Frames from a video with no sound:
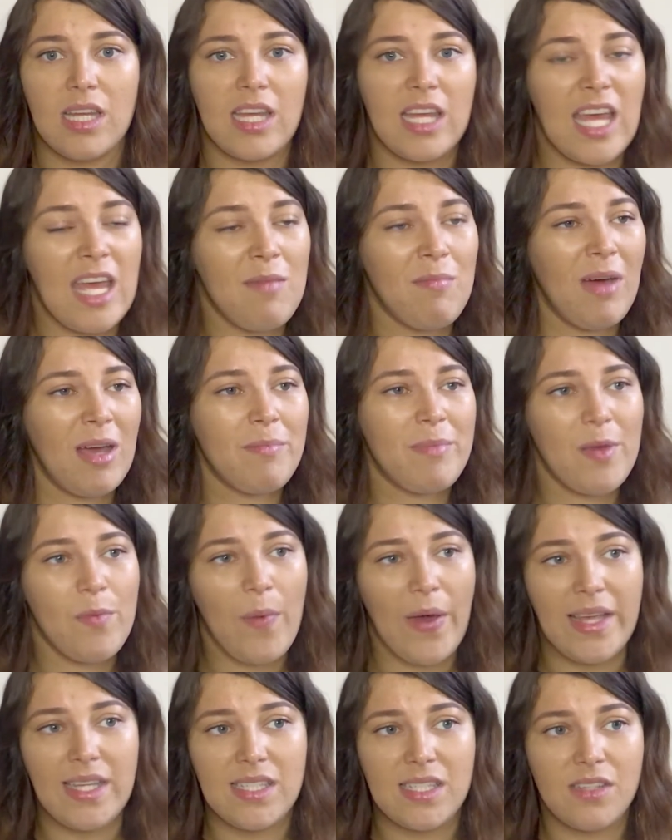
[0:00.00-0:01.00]
It might be
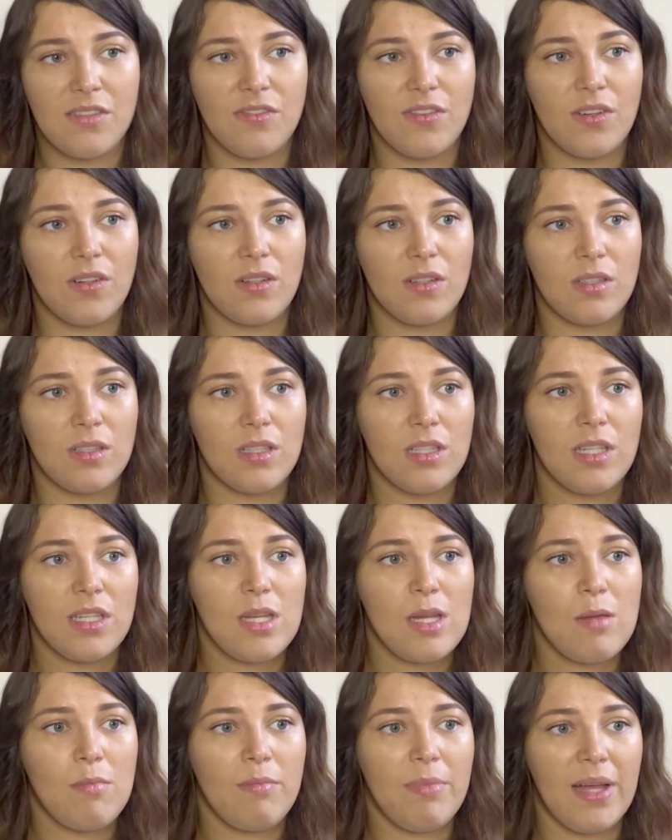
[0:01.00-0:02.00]
wasteful,
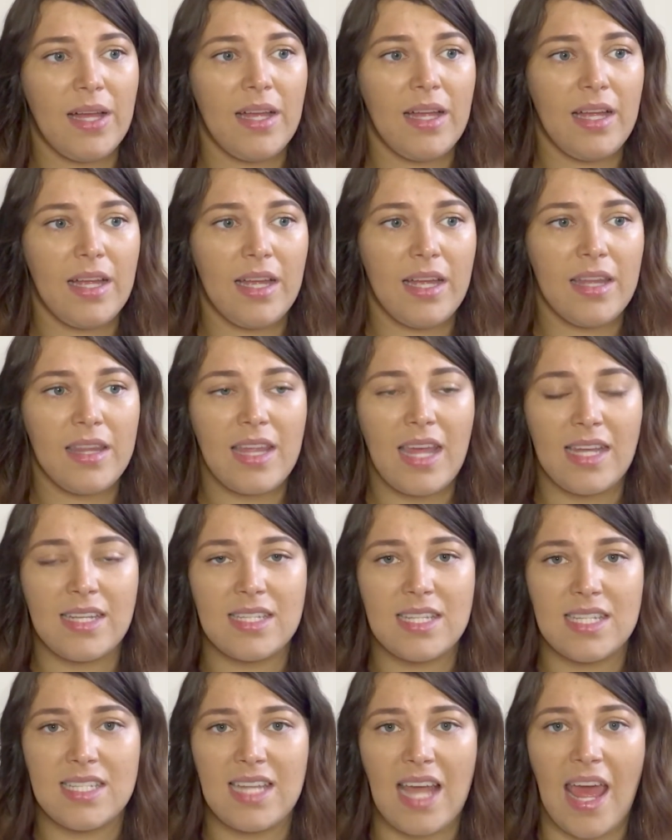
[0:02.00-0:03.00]
but at the end of
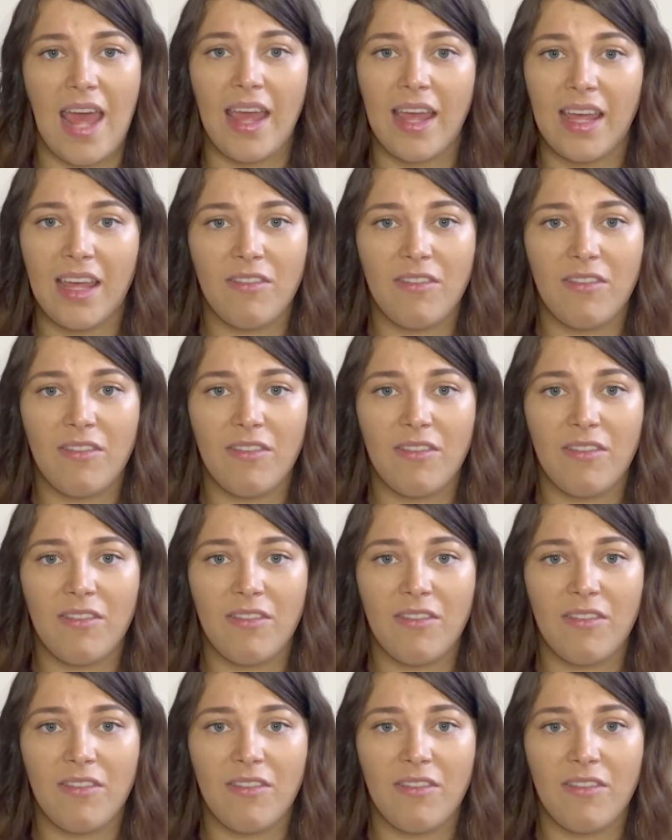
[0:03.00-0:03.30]
the day,